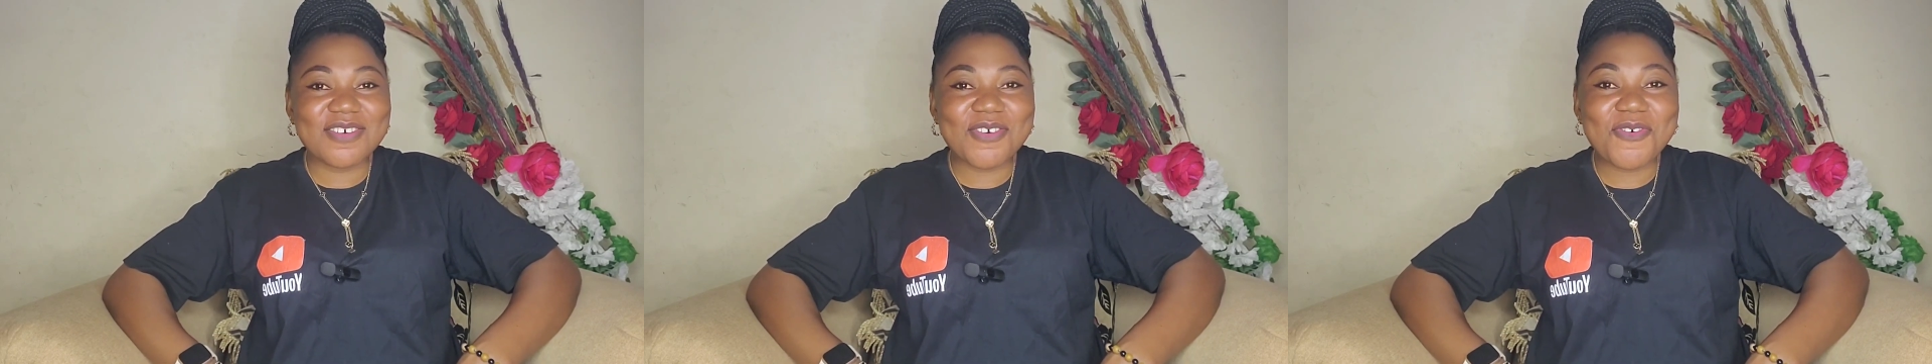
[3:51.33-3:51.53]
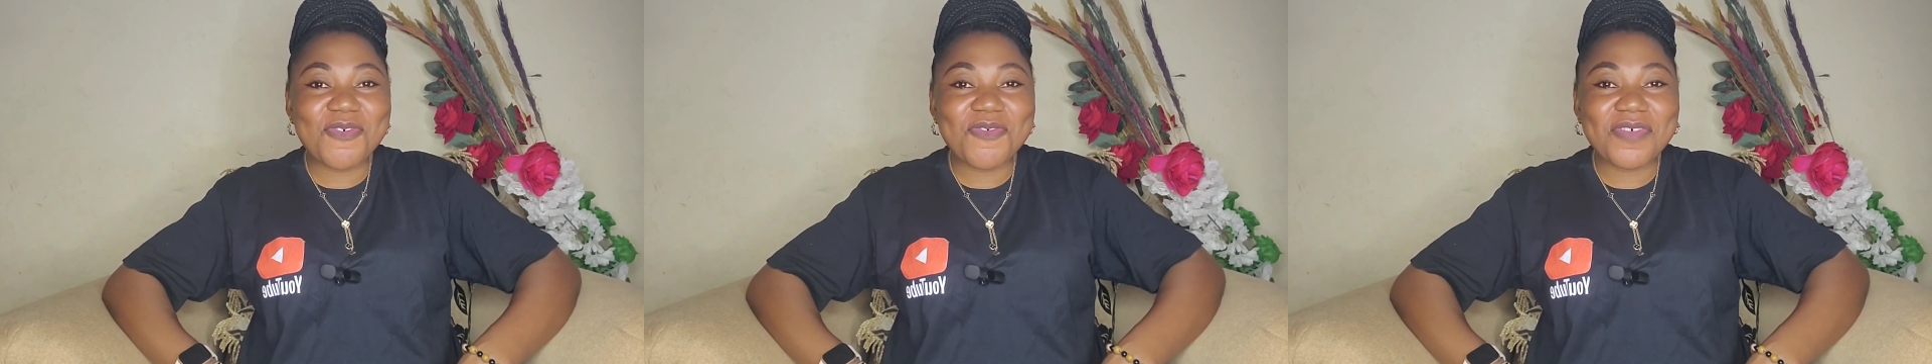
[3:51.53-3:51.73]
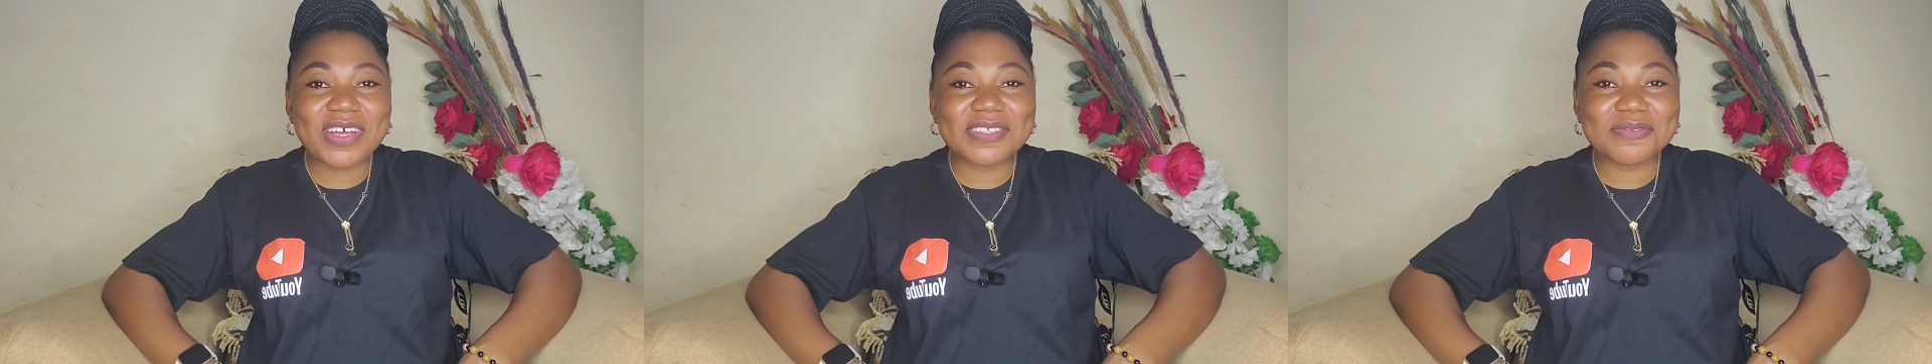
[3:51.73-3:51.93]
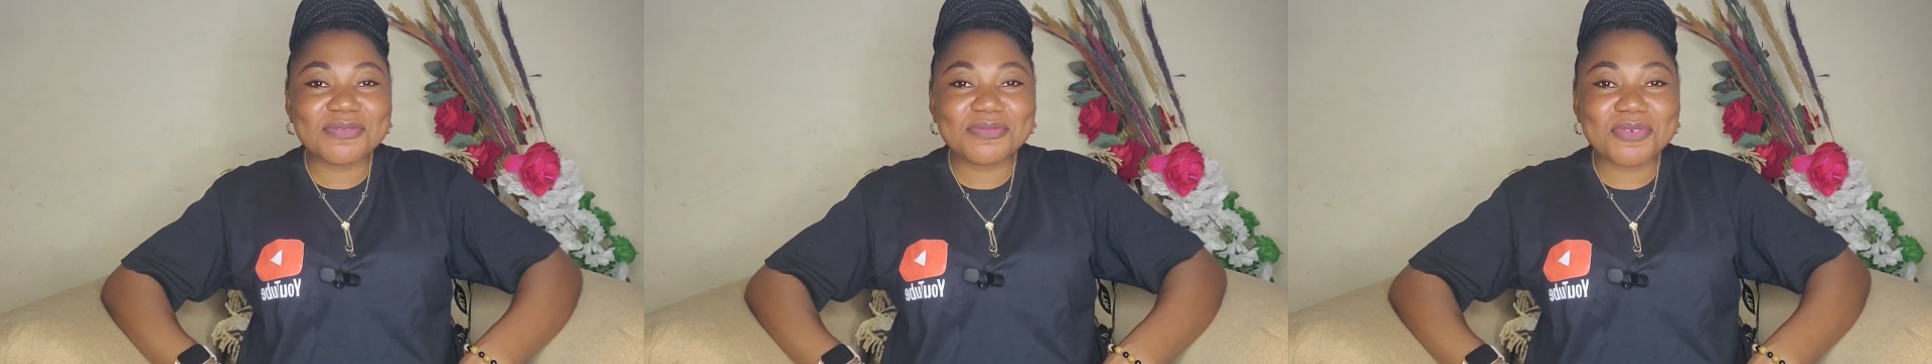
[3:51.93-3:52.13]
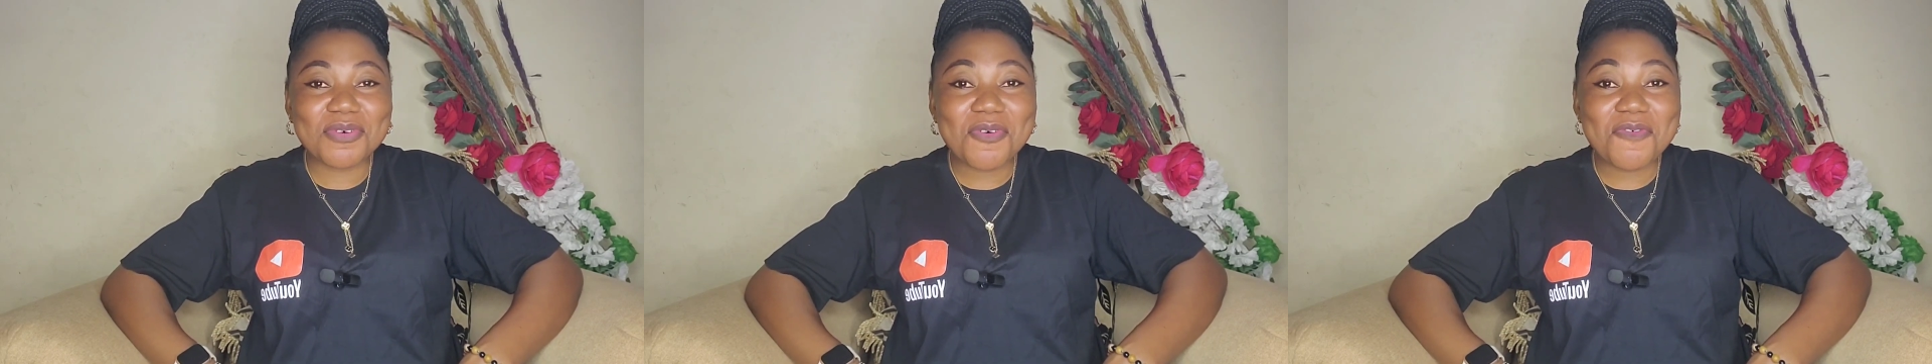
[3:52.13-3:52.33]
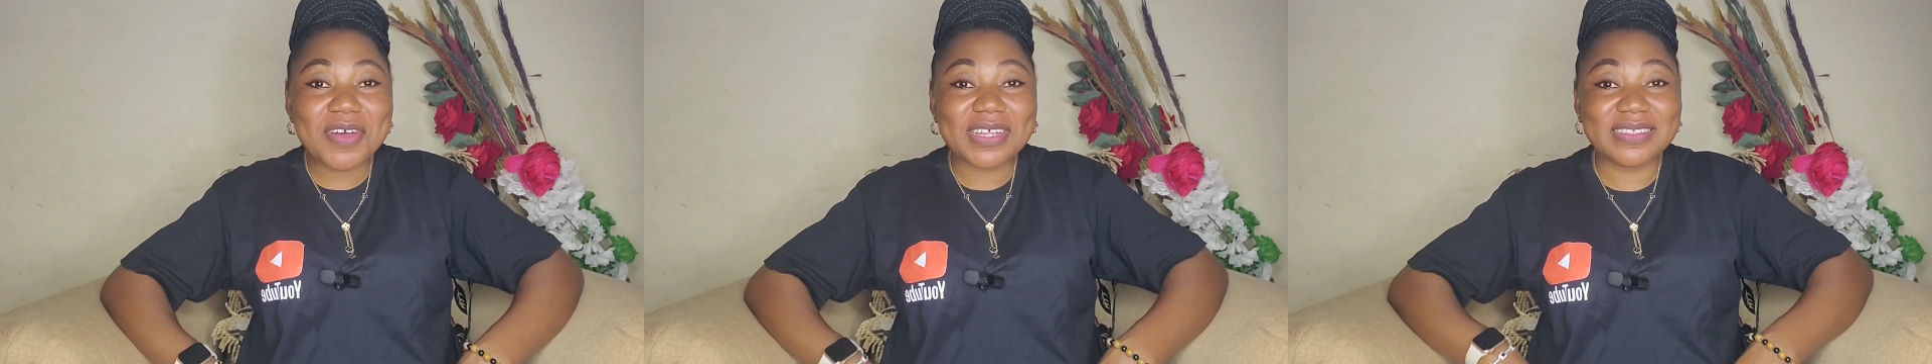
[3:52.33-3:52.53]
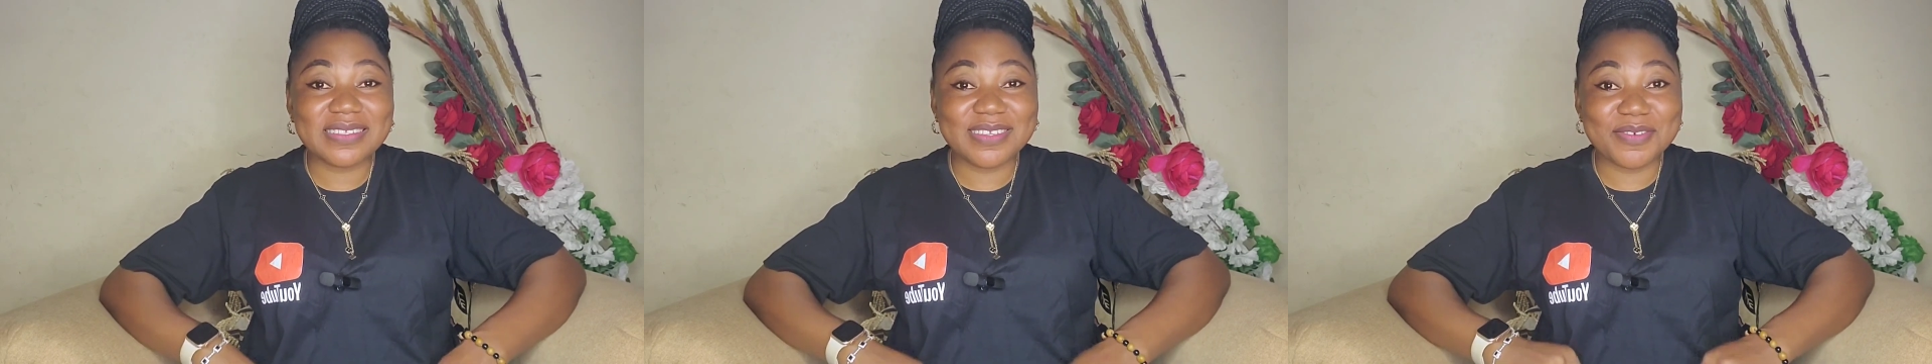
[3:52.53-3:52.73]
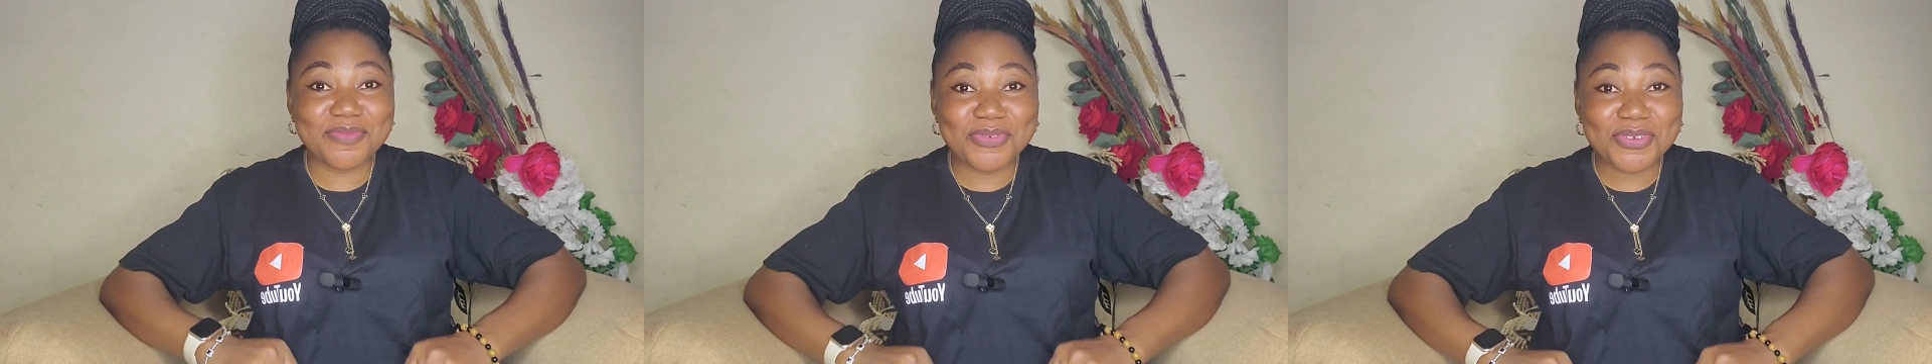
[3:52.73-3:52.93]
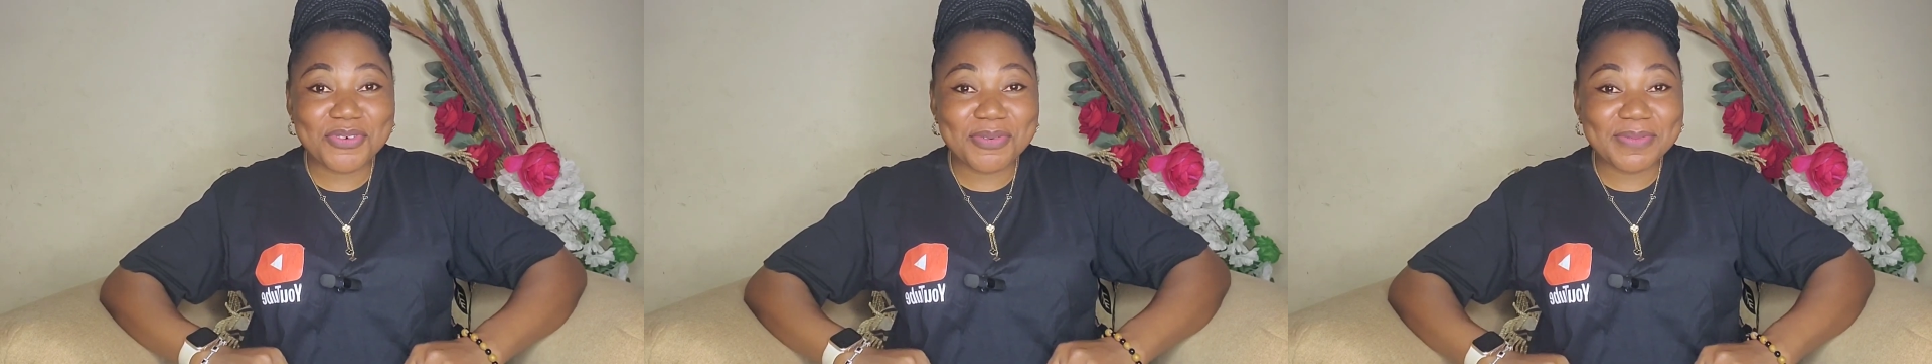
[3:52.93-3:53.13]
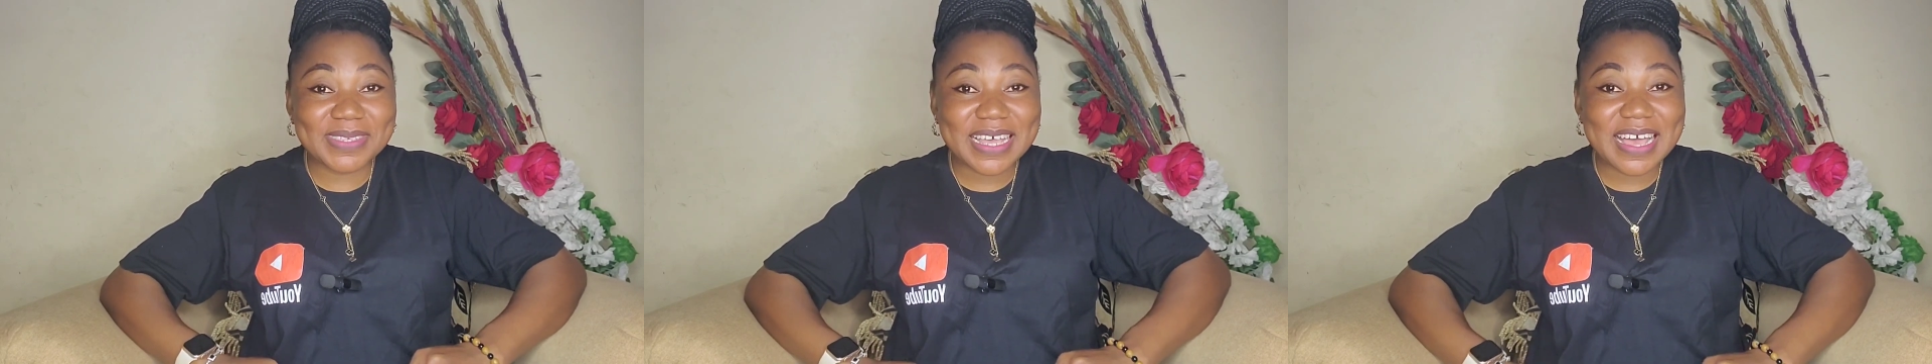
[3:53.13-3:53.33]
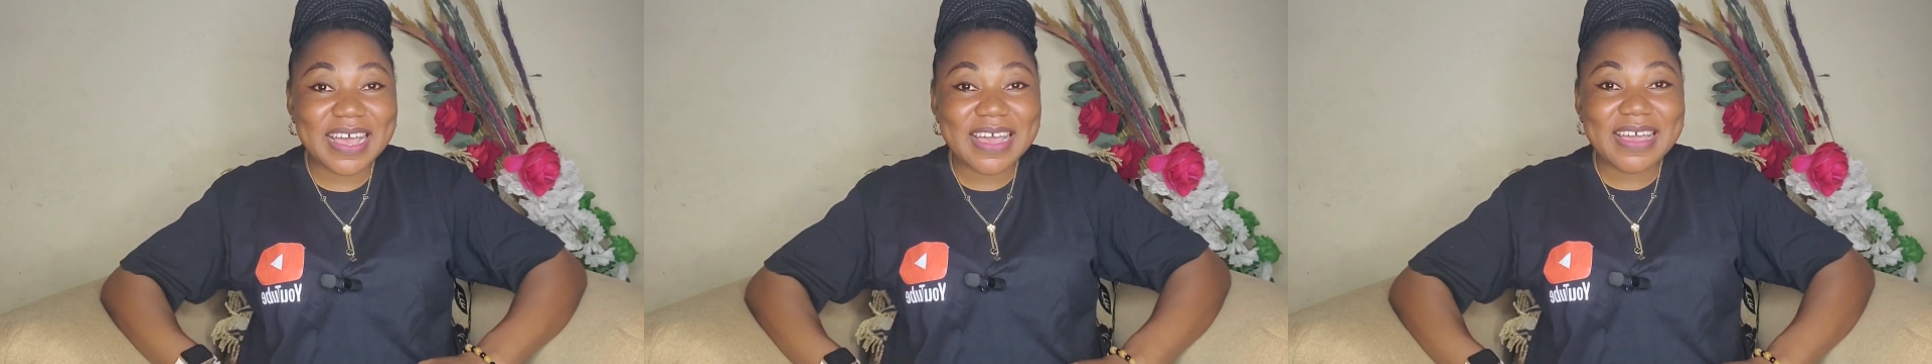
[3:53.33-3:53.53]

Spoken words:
On va débrouiller comme ça